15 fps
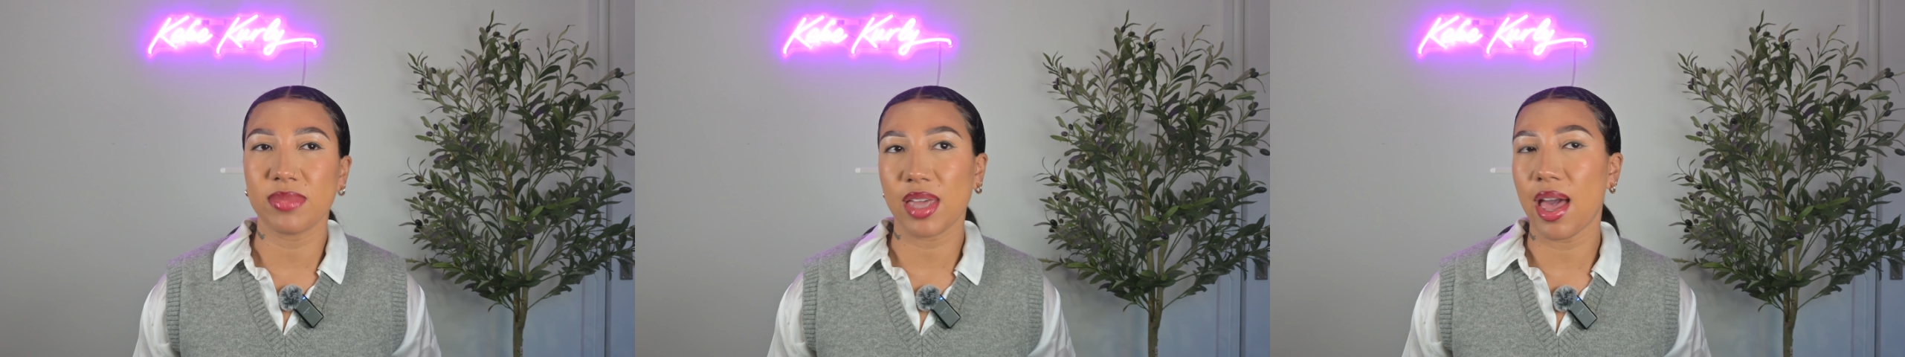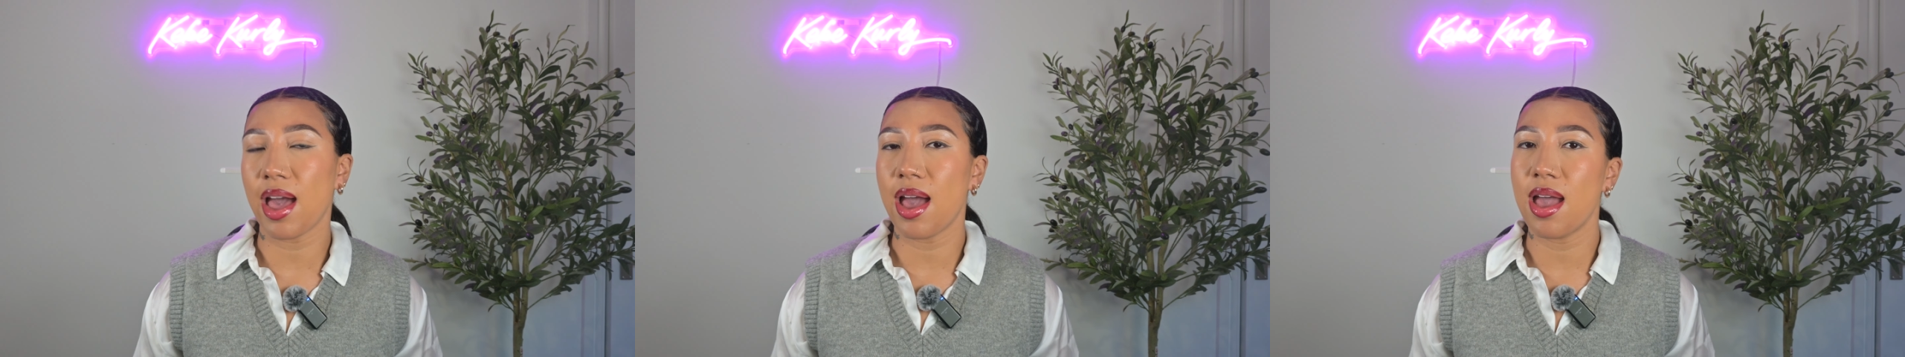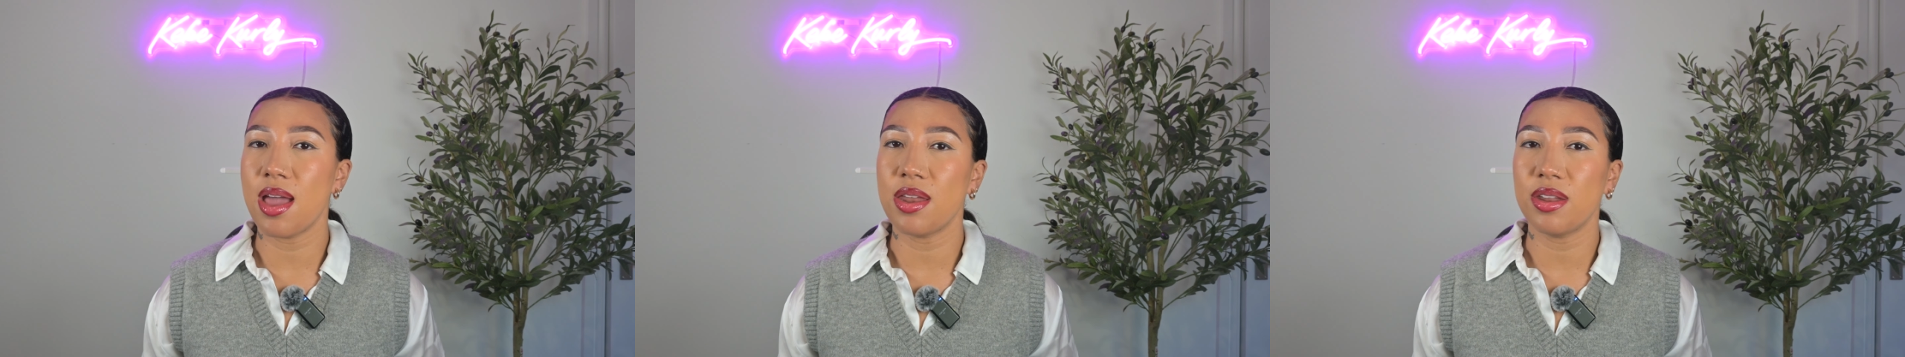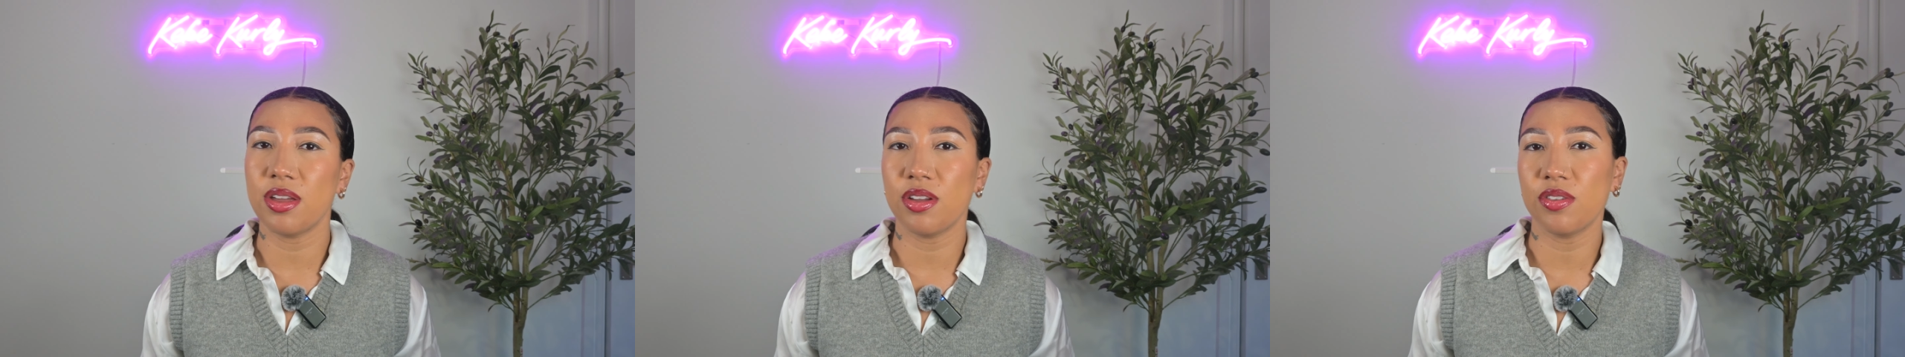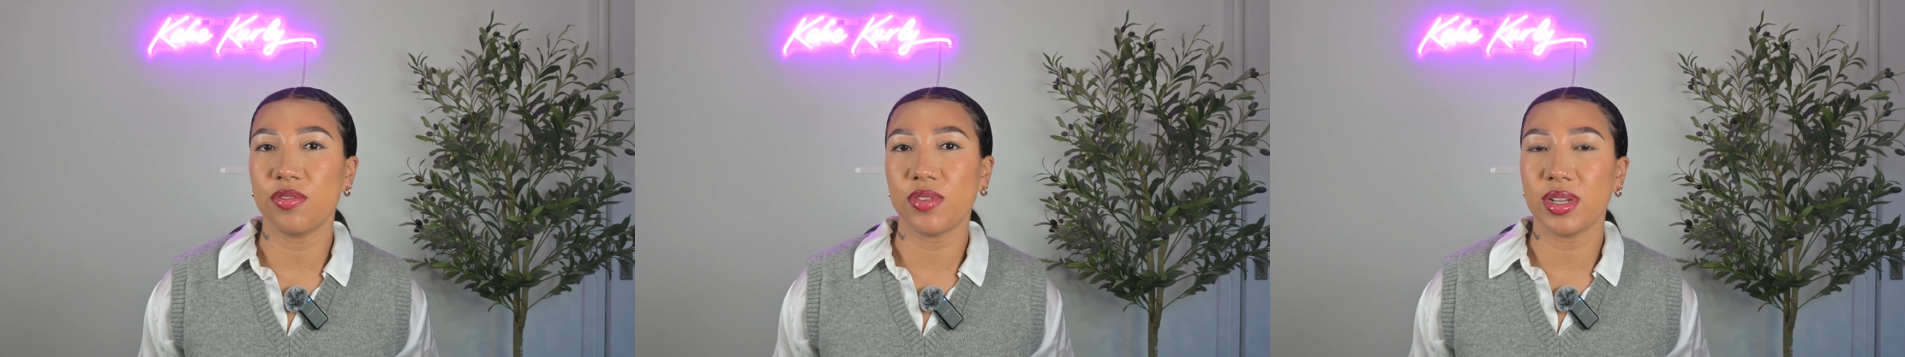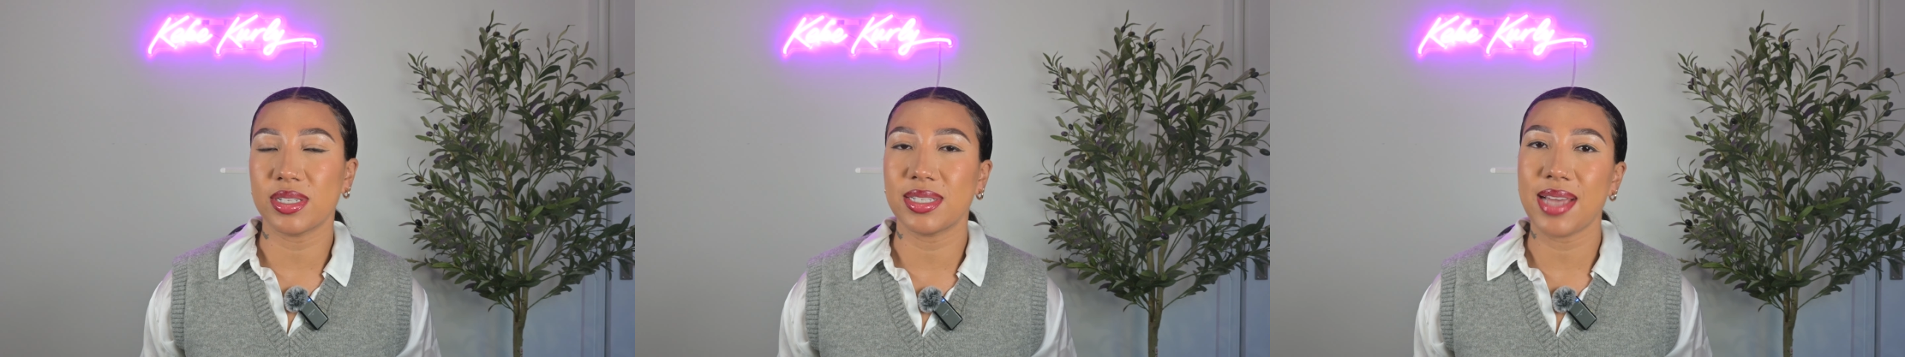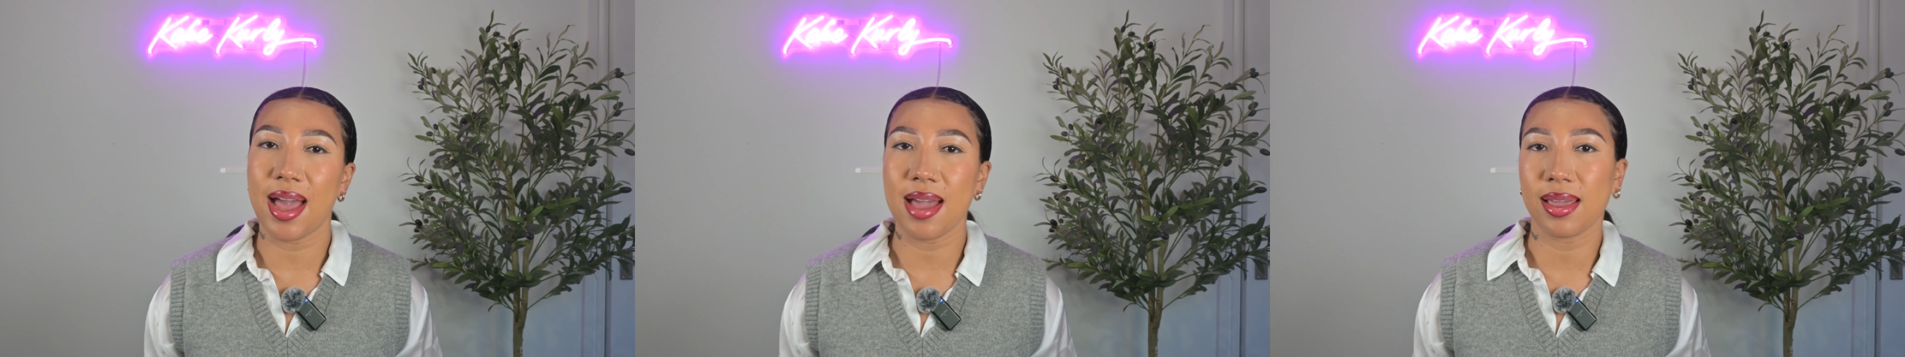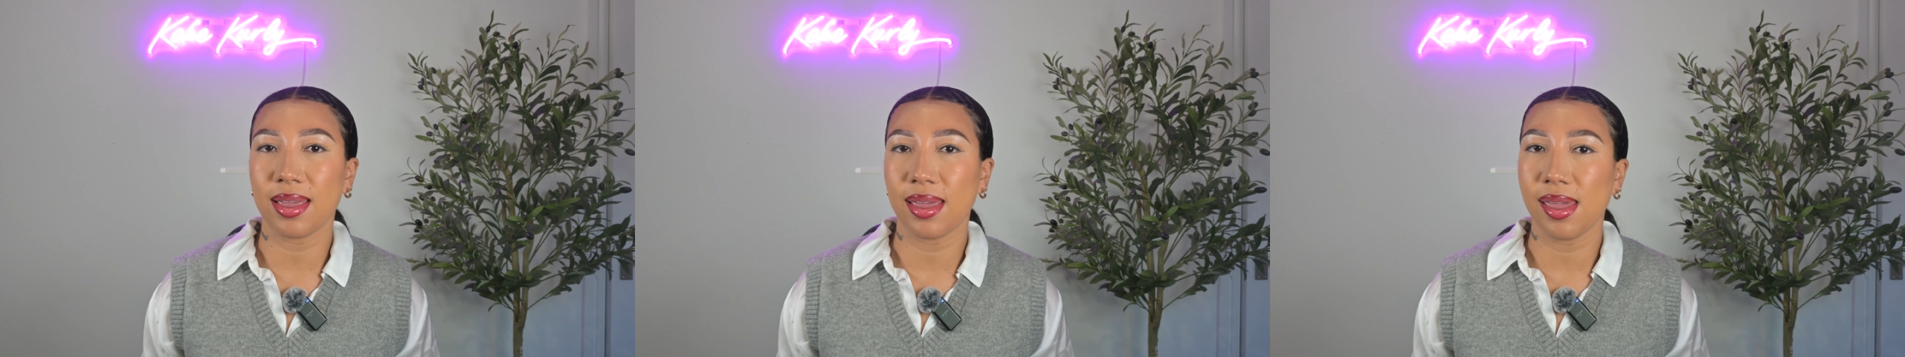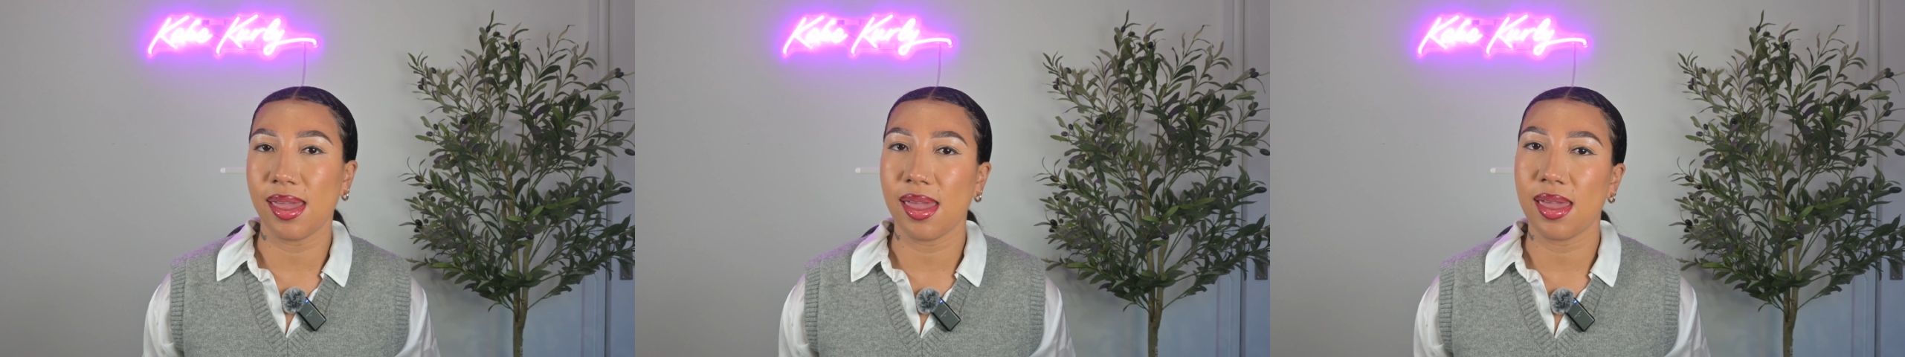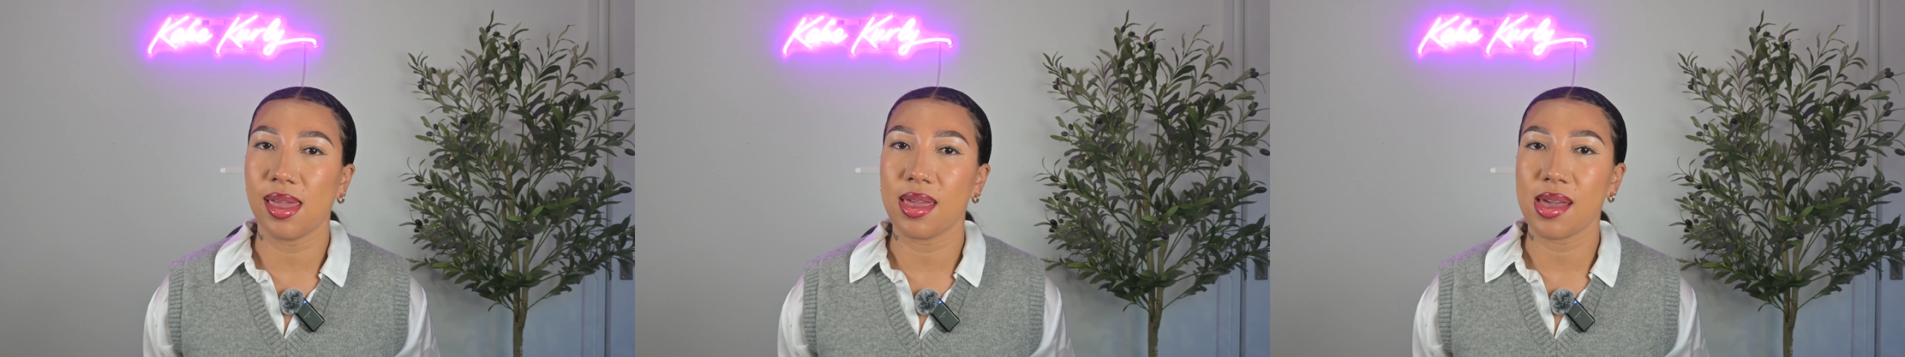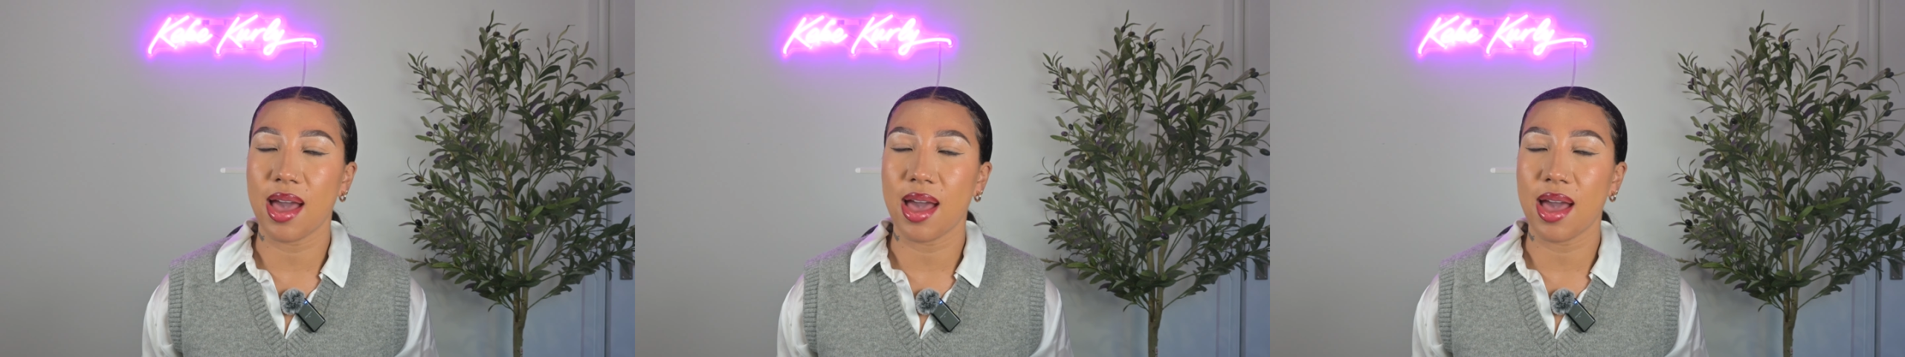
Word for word: kind of a tacky,